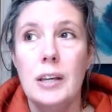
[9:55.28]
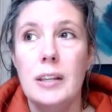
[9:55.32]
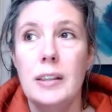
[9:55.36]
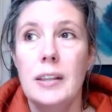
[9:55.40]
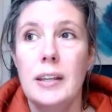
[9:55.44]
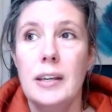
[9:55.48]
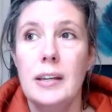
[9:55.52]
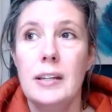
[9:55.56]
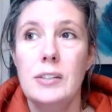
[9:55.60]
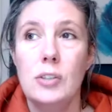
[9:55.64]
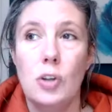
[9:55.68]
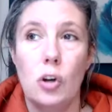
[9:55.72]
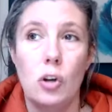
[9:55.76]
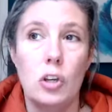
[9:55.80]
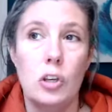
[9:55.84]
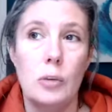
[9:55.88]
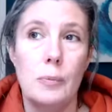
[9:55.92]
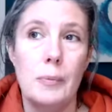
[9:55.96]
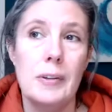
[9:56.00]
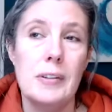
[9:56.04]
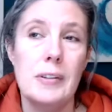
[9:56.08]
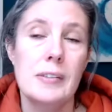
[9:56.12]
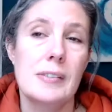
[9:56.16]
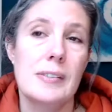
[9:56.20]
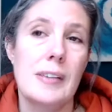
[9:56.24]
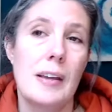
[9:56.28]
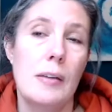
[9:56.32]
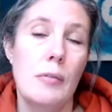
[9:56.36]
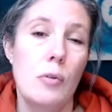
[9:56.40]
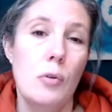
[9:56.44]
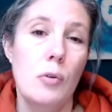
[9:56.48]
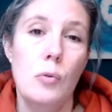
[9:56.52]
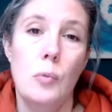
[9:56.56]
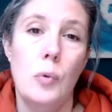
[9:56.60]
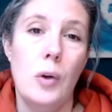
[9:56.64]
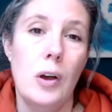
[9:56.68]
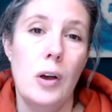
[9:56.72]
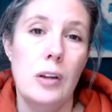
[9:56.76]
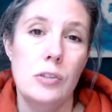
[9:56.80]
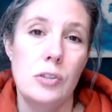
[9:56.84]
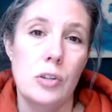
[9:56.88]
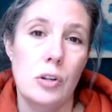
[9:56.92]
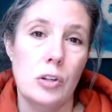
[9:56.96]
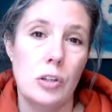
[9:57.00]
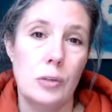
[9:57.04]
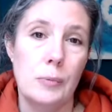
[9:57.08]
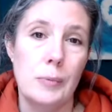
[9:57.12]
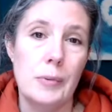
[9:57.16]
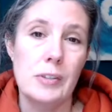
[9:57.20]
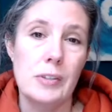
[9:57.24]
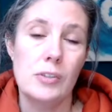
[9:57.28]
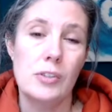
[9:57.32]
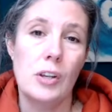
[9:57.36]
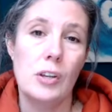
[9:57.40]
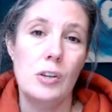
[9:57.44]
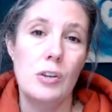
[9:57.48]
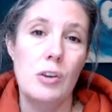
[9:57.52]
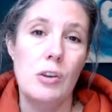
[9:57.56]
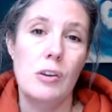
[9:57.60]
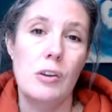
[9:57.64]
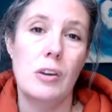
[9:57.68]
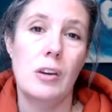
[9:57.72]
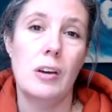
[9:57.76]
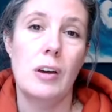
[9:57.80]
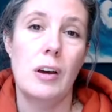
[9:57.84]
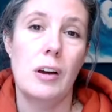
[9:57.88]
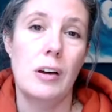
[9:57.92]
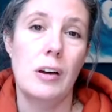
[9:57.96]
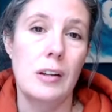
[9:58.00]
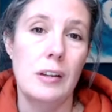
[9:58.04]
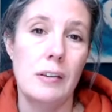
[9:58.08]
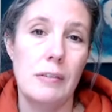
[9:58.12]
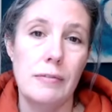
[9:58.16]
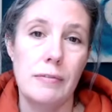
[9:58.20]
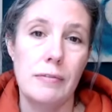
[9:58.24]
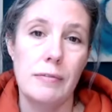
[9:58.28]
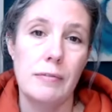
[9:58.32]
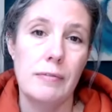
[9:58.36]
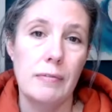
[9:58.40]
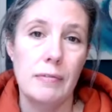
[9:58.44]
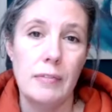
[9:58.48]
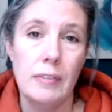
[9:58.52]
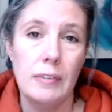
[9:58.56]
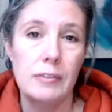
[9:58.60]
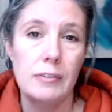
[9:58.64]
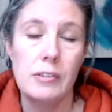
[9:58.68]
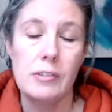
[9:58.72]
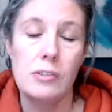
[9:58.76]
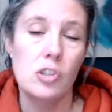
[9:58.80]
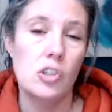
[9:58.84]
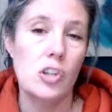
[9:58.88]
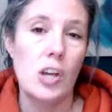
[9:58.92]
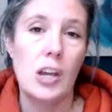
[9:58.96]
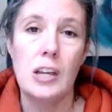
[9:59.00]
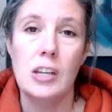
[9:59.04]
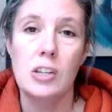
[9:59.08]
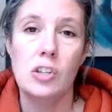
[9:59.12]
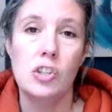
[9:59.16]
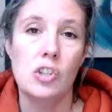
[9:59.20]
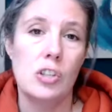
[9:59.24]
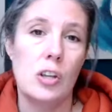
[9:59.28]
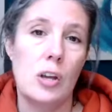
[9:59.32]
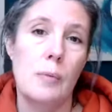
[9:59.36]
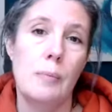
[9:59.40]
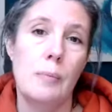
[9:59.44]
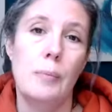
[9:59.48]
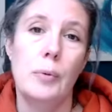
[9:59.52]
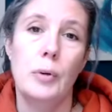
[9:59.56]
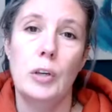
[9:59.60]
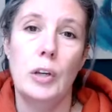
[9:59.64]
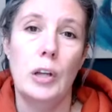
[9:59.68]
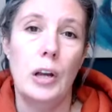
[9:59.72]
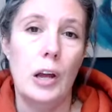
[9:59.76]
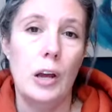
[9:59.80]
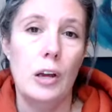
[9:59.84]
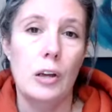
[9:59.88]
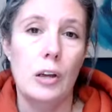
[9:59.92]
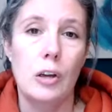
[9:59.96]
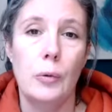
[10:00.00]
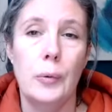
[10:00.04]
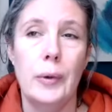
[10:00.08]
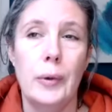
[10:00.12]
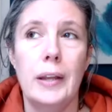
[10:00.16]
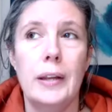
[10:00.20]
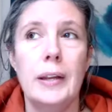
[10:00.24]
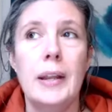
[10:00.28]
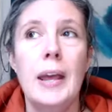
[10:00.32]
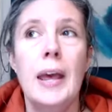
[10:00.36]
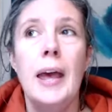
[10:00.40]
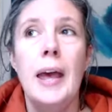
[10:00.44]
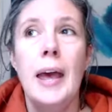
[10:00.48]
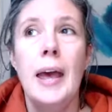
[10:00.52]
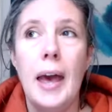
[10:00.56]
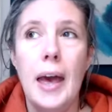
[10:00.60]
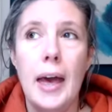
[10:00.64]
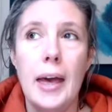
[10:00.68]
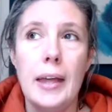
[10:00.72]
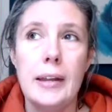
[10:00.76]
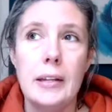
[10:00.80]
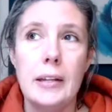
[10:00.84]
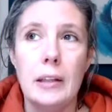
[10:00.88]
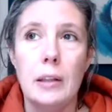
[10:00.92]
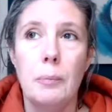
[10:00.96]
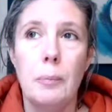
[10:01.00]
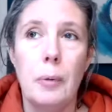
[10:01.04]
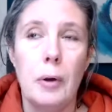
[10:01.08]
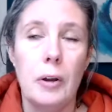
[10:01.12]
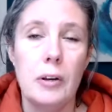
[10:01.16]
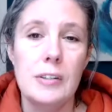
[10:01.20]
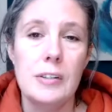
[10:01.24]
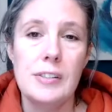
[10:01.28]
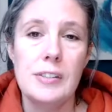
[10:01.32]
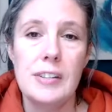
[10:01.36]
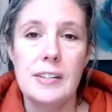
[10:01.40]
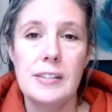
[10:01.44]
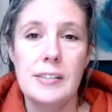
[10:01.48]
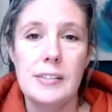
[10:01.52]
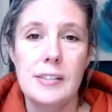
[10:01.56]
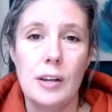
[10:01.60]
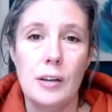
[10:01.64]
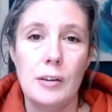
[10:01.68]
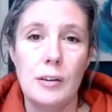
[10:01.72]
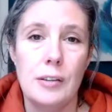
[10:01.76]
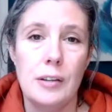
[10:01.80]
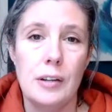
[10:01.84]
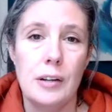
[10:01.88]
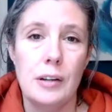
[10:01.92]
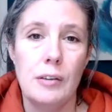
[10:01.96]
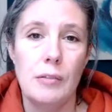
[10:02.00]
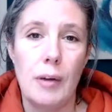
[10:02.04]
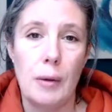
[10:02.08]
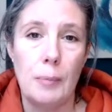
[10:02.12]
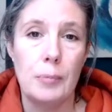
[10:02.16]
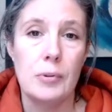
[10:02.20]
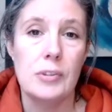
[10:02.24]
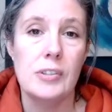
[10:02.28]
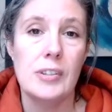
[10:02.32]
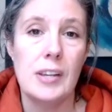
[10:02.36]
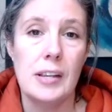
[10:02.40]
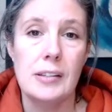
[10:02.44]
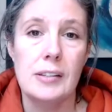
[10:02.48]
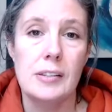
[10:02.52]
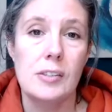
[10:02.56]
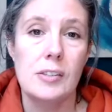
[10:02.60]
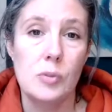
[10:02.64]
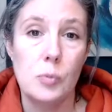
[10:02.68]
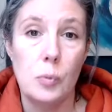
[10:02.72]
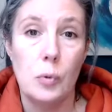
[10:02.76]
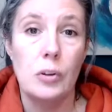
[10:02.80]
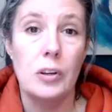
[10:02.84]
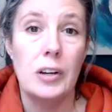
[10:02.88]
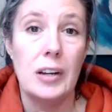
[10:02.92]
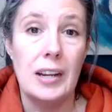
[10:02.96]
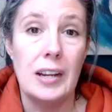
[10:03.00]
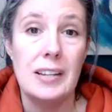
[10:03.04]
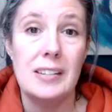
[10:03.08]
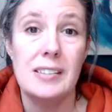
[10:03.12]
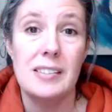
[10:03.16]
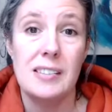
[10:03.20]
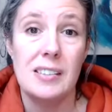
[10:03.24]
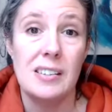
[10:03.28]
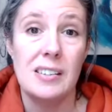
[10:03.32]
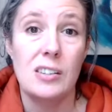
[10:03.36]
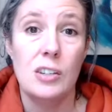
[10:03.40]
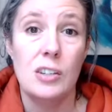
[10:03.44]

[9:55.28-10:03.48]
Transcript: the documents. They're all Word documents, so you can kind of change them, put your logo in, edit the policies so that it represents what it is that